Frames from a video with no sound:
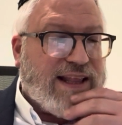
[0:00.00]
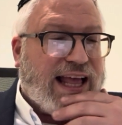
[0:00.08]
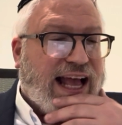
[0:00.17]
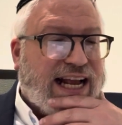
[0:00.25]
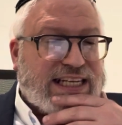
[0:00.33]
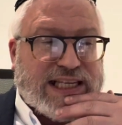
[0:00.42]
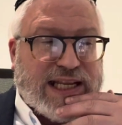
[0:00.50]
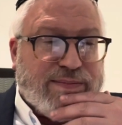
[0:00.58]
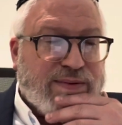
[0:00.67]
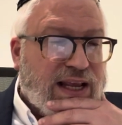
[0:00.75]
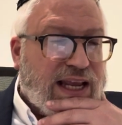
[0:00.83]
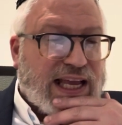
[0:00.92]

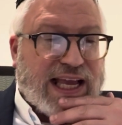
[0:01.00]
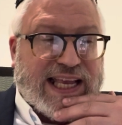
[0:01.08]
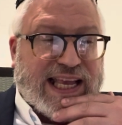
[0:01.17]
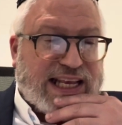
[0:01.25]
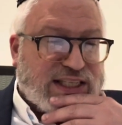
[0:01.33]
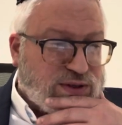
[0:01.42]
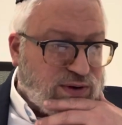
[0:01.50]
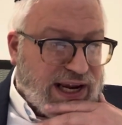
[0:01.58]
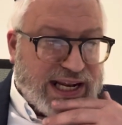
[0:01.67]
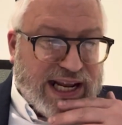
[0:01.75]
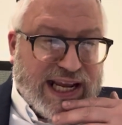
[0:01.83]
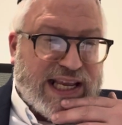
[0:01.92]
Lahashlam uh,
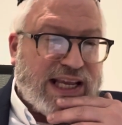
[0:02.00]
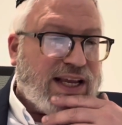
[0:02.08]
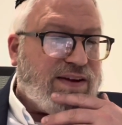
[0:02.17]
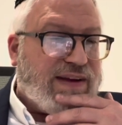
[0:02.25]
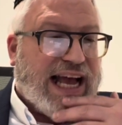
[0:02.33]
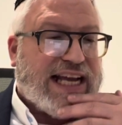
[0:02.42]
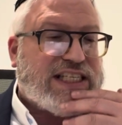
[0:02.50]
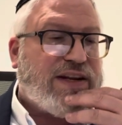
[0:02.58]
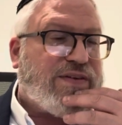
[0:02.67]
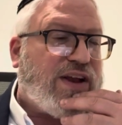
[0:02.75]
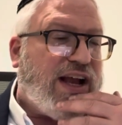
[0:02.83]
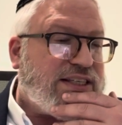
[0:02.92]
Chesroi, no?
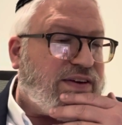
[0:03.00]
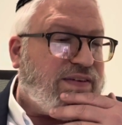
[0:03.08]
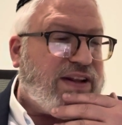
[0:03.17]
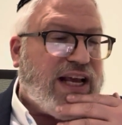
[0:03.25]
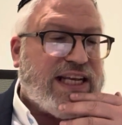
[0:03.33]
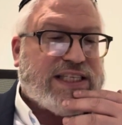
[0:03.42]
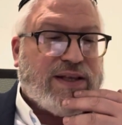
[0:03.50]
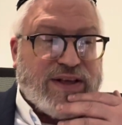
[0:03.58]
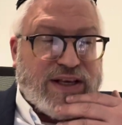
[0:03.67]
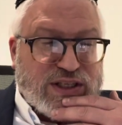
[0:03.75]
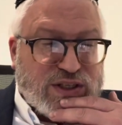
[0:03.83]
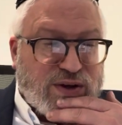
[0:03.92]
Va'achshav Chayzav and Nais on the
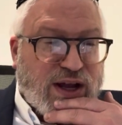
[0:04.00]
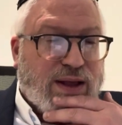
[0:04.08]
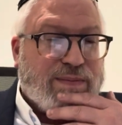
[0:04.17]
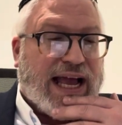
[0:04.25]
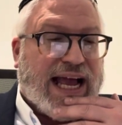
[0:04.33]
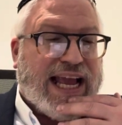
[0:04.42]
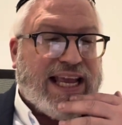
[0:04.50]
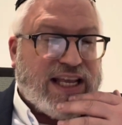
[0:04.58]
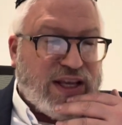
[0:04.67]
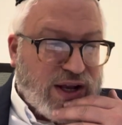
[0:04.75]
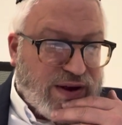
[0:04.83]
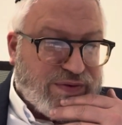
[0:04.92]
Yisroel Ba'ayin
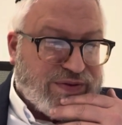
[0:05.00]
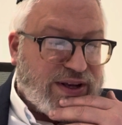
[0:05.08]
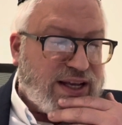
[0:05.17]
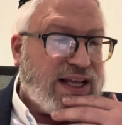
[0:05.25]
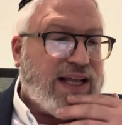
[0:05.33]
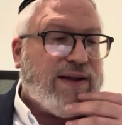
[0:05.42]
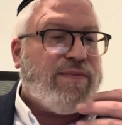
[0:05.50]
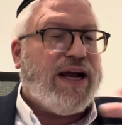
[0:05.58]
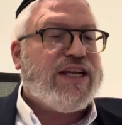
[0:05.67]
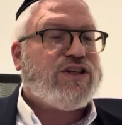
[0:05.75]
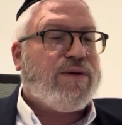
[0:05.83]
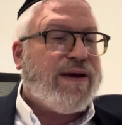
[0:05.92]
Yofa.
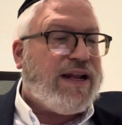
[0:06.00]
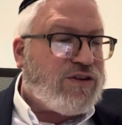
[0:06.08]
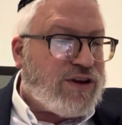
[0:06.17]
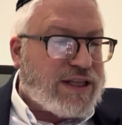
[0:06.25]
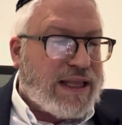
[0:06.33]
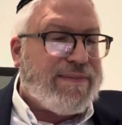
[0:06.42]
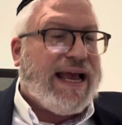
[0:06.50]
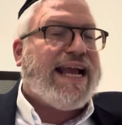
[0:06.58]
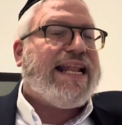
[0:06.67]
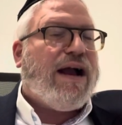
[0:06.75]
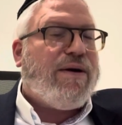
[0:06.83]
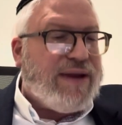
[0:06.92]
Moshe Ben took the bag,
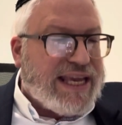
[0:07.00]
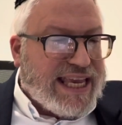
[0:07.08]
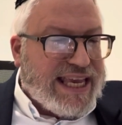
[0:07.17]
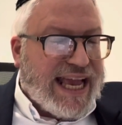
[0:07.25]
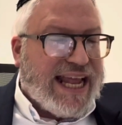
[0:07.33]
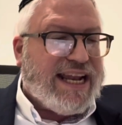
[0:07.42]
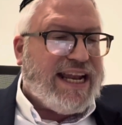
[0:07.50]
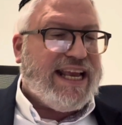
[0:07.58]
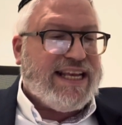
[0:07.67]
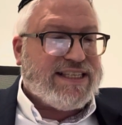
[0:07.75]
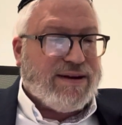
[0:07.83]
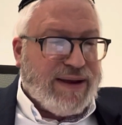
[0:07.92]
and now we can get it
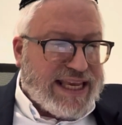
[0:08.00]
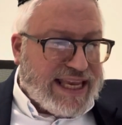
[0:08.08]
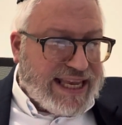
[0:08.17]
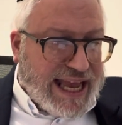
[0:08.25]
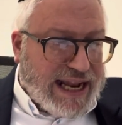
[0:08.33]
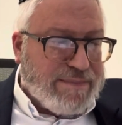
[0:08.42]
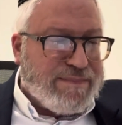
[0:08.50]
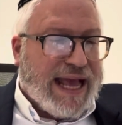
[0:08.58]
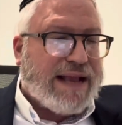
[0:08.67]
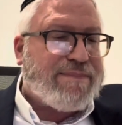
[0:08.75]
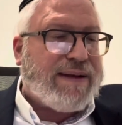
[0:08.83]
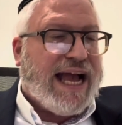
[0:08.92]
easy. We can get it
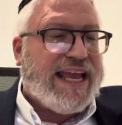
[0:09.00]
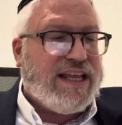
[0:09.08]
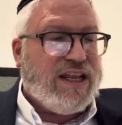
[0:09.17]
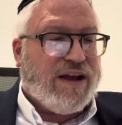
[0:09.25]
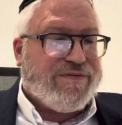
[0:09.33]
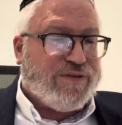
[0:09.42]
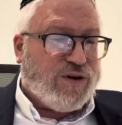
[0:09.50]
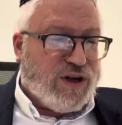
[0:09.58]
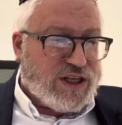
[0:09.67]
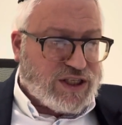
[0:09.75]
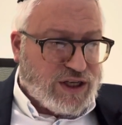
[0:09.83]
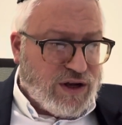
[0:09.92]
back Ba'ayin Yofa
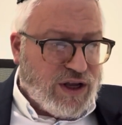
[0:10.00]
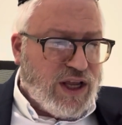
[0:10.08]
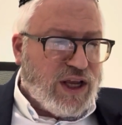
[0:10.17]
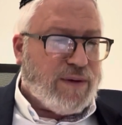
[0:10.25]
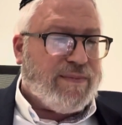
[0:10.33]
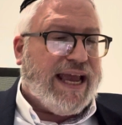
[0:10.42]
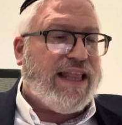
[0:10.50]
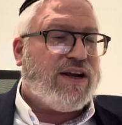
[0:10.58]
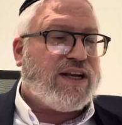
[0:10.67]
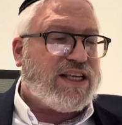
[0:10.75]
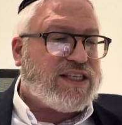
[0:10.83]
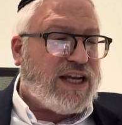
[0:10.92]
also. Me'elo
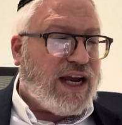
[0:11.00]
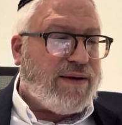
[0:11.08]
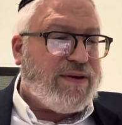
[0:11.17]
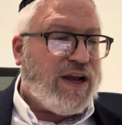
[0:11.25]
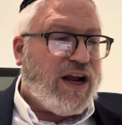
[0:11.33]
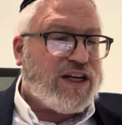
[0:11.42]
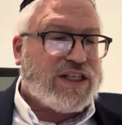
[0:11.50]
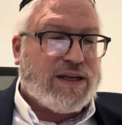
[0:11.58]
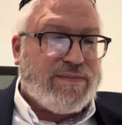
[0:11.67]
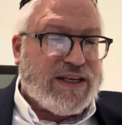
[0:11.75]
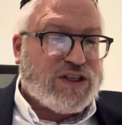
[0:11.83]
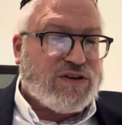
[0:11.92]
Kisarim Yorshim
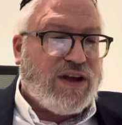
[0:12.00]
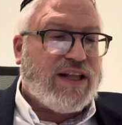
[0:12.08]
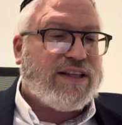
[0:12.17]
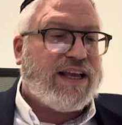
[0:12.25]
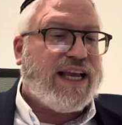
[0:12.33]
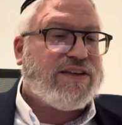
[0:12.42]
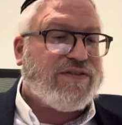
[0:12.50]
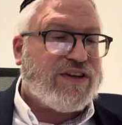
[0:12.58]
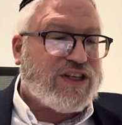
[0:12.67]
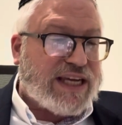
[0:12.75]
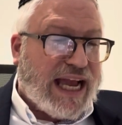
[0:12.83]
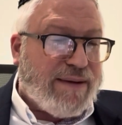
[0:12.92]
Yisroel Tais for
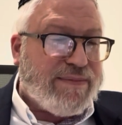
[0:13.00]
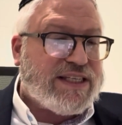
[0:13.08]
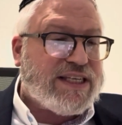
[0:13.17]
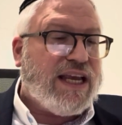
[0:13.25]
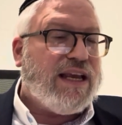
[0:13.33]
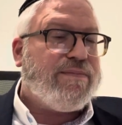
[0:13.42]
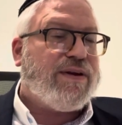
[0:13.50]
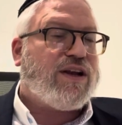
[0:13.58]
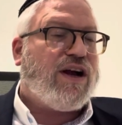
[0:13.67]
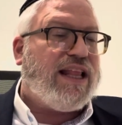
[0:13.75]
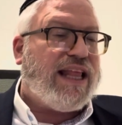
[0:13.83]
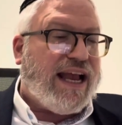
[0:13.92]
Shabbos,
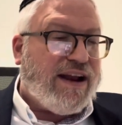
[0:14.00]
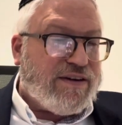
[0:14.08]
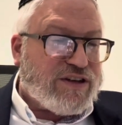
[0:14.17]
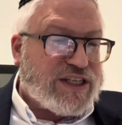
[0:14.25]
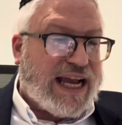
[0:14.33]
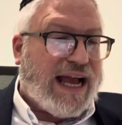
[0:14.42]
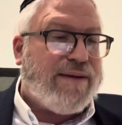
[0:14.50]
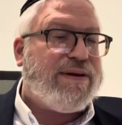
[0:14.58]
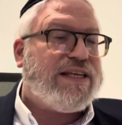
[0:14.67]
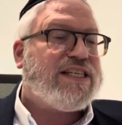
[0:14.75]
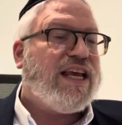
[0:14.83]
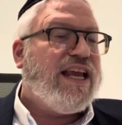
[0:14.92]
Mechol Erev
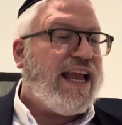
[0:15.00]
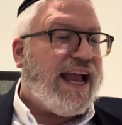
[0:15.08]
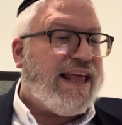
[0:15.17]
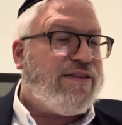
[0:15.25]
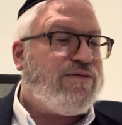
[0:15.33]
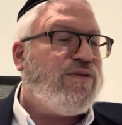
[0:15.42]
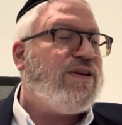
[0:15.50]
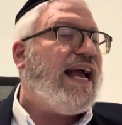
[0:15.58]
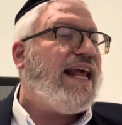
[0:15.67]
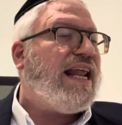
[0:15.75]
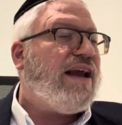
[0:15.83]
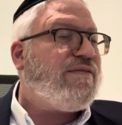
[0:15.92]
Shabbos, and through
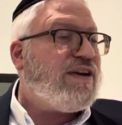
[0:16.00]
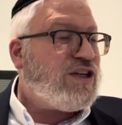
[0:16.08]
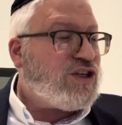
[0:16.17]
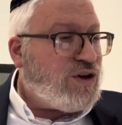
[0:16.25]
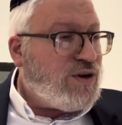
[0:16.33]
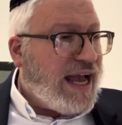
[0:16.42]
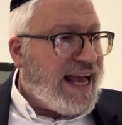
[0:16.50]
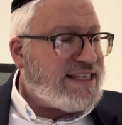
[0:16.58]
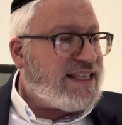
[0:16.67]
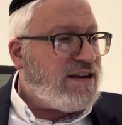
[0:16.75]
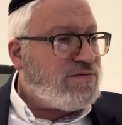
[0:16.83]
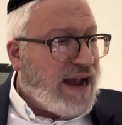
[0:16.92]
that every Jew has
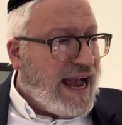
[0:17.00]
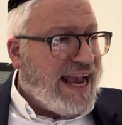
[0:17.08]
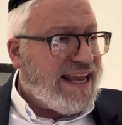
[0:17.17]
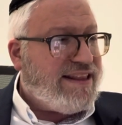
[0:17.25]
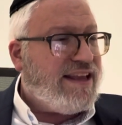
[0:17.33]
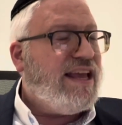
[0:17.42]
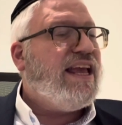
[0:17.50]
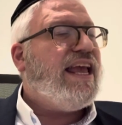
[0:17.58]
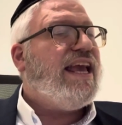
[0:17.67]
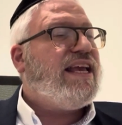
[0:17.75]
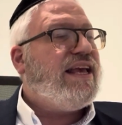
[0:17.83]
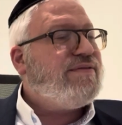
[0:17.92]
the right
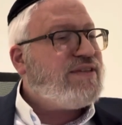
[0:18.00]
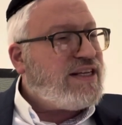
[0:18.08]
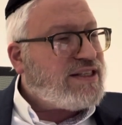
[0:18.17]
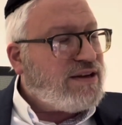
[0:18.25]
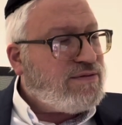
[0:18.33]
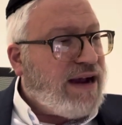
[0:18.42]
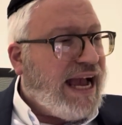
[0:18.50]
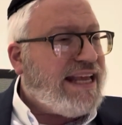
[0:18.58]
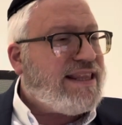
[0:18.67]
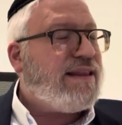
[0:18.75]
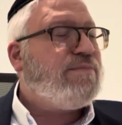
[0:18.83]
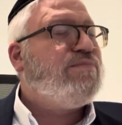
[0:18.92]
it gives us the
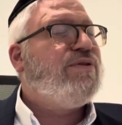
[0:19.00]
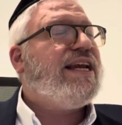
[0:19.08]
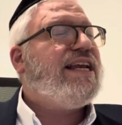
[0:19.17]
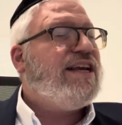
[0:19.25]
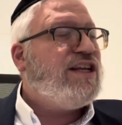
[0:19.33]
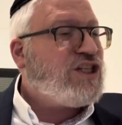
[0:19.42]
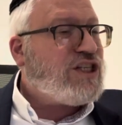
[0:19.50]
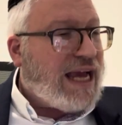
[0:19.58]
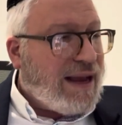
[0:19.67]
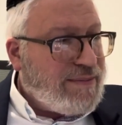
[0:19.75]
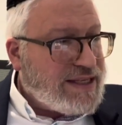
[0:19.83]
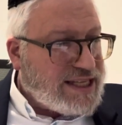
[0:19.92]
right to bring in
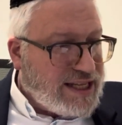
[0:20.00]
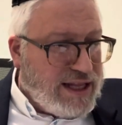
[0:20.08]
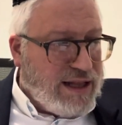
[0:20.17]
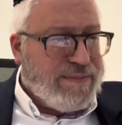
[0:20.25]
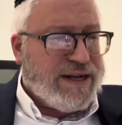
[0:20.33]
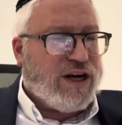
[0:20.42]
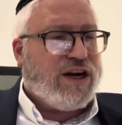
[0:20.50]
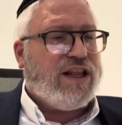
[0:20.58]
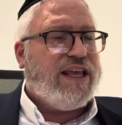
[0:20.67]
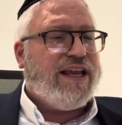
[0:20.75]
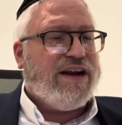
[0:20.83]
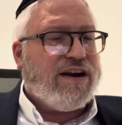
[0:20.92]
Shabbos a little bit
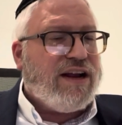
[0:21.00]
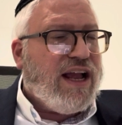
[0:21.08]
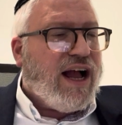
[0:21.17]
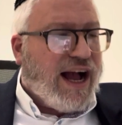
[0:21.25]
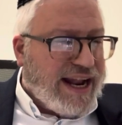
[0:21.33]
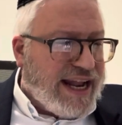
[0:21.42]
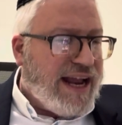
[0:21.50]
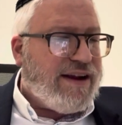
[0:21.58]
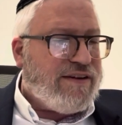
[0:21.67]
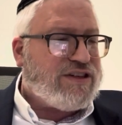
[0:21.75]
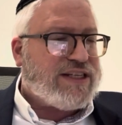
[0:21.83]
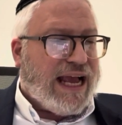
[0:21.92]
earlier on
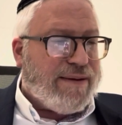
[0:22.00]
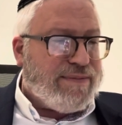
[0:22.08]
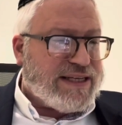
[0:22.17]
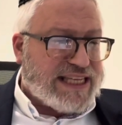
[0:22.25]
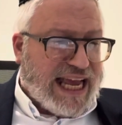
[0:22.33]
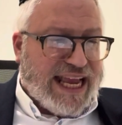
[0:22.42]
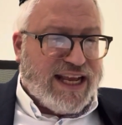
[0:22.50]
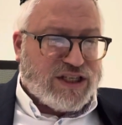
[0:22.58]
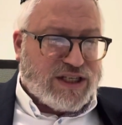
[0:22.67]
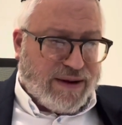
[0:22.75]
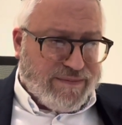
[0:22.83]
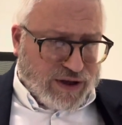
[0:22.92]
Erev Shabbos. Ayin
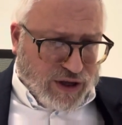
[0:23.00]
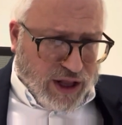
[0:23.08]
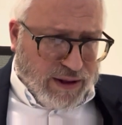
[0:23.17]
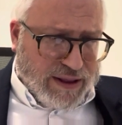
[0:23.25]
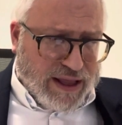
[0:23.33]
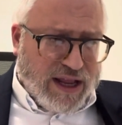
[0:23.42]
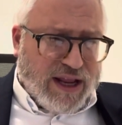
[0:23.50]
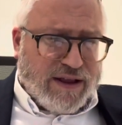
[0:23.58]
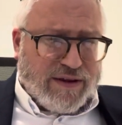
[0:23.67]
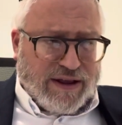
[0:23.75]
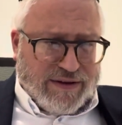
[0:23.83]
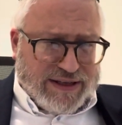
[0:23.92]
Shamachol
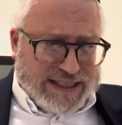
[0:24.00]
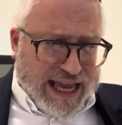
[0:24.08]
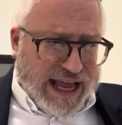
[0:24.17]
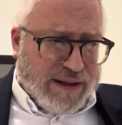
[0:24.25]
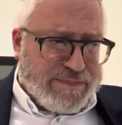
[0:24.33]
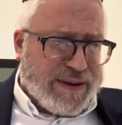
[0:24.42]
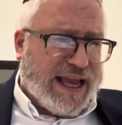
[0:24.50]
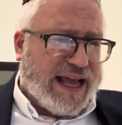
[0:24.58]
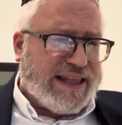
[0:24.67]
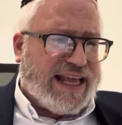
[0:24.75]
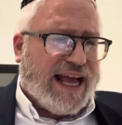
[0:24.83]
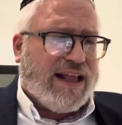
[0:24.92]
uh, Zeal Pia
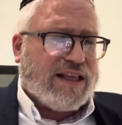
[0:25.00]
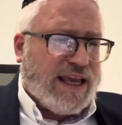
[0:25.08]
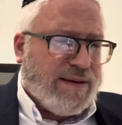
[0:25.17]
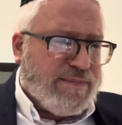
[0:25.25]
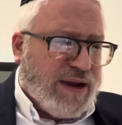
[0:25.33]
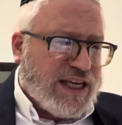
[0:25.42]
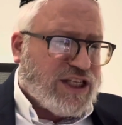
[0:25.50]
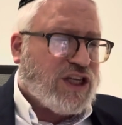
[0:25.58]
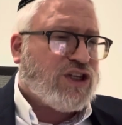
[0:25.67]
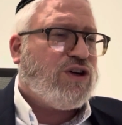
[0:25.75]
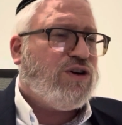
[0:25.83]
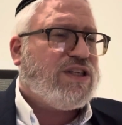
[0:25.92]
now Ki Moshe
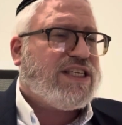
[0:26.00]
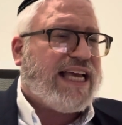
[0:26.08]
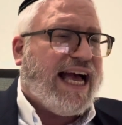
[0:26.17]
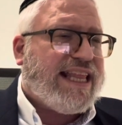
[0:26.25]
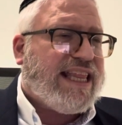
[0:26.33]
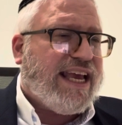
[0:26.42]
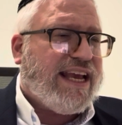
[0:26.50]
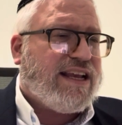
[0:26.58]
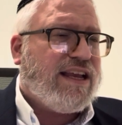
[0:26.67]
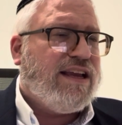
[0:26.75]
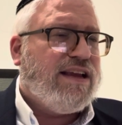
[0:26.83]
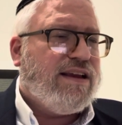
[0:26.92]
Shu Tzadik.
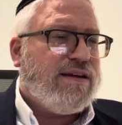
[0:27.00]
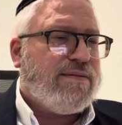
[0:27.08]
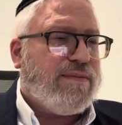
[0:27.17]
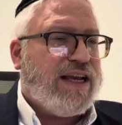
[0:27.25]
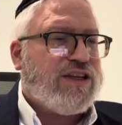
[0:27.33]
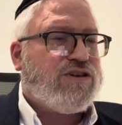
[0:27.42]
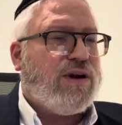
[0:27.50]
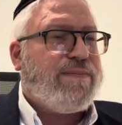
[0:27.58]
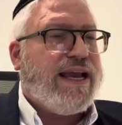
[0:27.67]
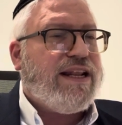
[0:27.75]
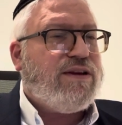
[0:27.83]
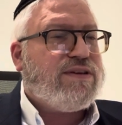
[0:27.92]
Moshe
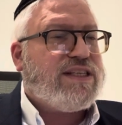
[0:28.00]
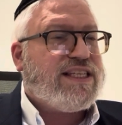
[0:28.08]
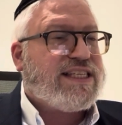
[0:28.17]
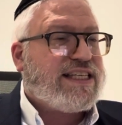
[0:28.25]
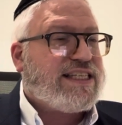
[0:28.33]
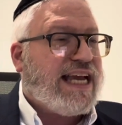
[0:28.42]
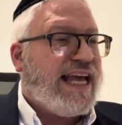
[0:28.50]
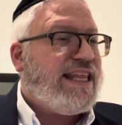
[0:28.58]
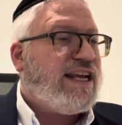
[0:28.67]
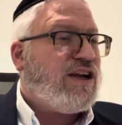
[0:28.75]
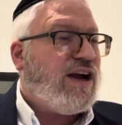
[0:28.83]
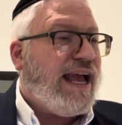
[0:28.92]
Rabbeinu was the
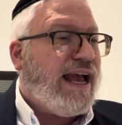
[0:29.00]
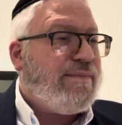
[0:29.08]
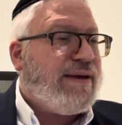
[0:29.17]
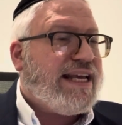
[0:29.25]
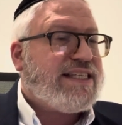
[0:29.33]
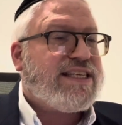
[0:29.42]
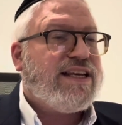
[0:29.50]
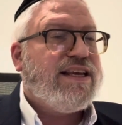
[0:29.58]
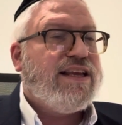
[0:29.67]
Tzadik Ha'emes.